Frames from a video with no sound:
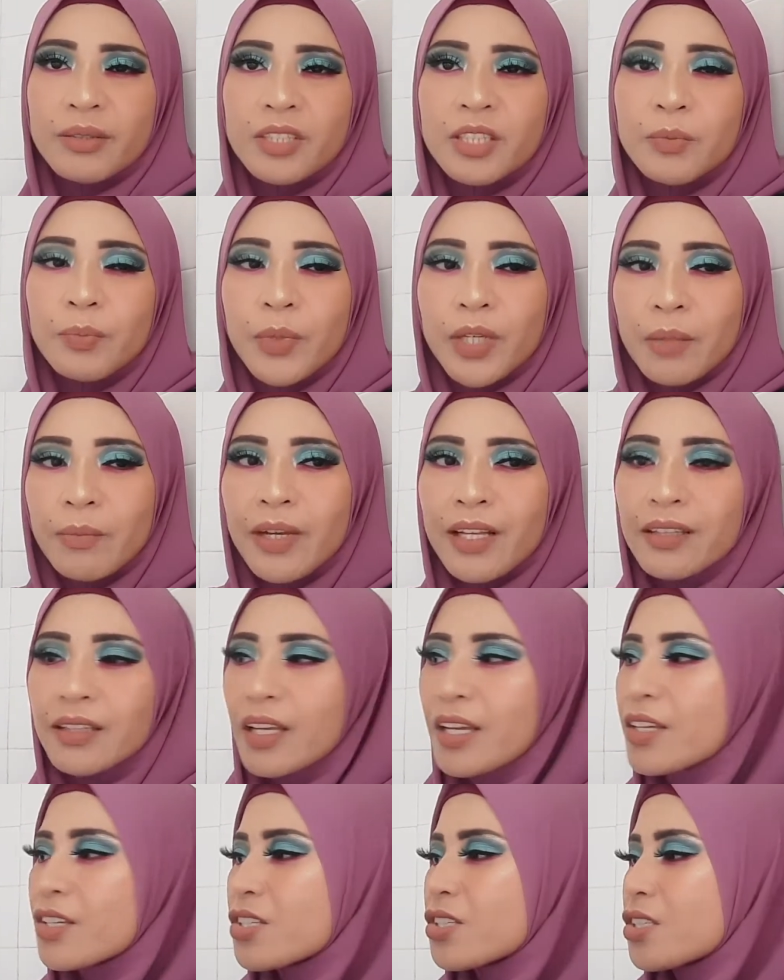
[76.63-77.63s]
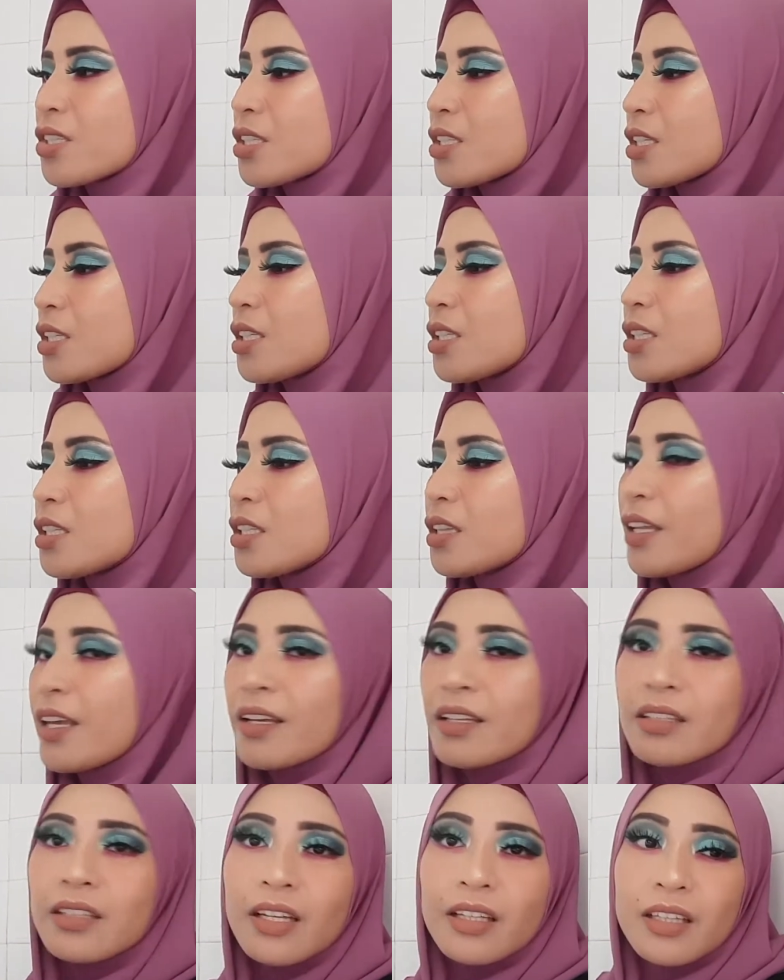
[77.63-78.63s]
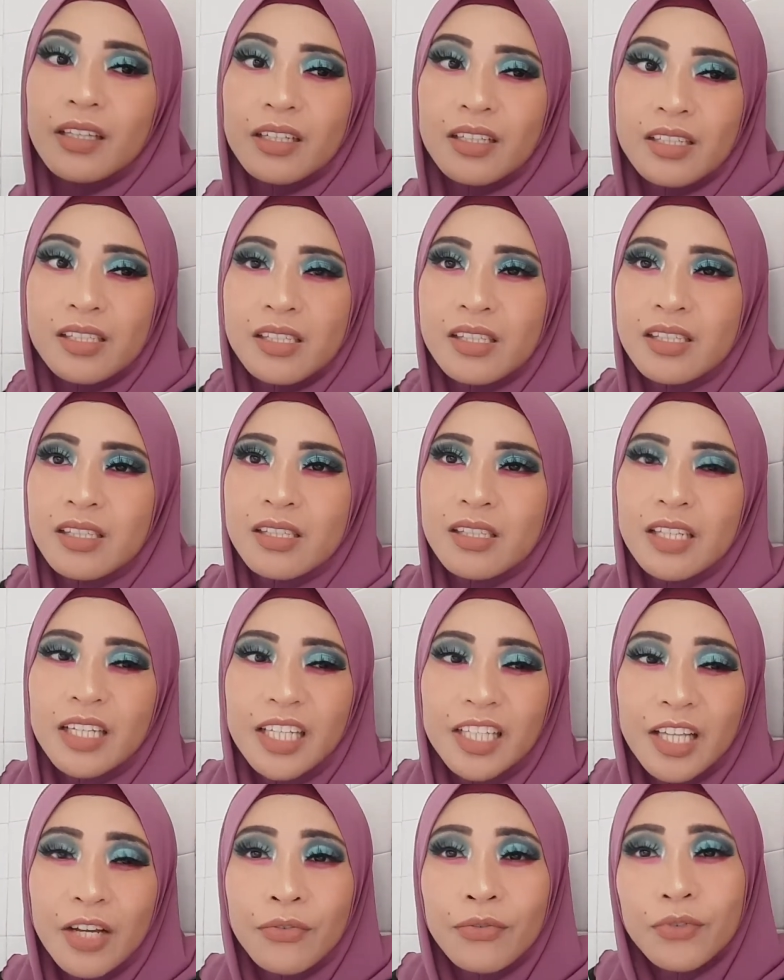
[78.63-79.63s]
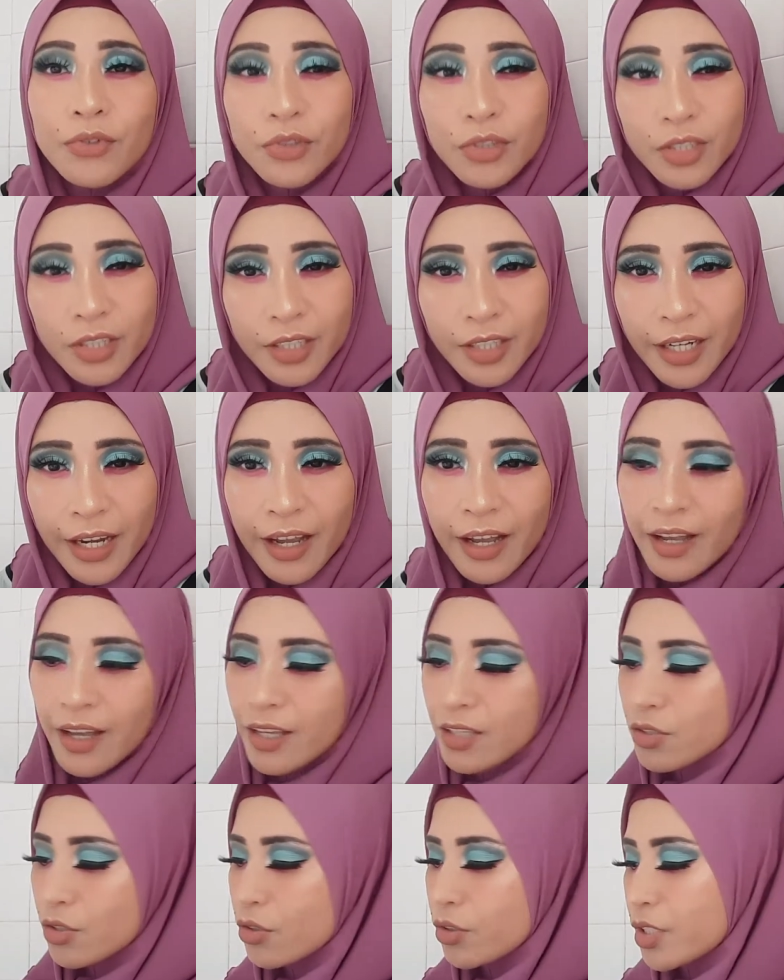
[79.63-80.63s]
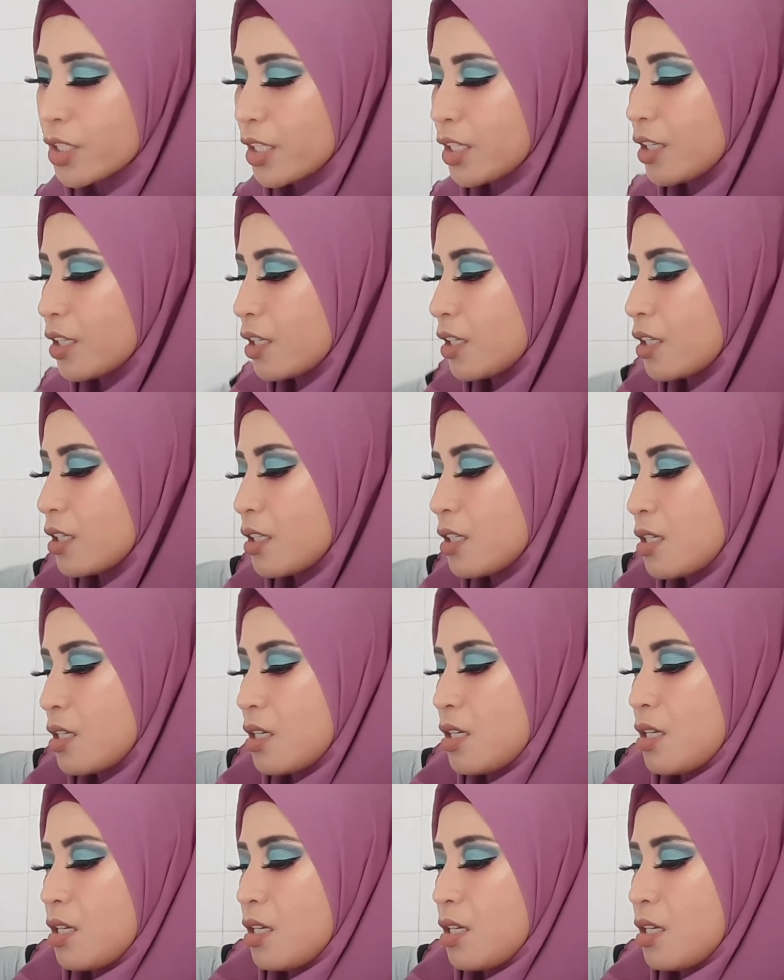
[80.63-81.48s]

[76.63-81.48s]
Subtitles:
the pigmentation like that is enough good, guys. Okay,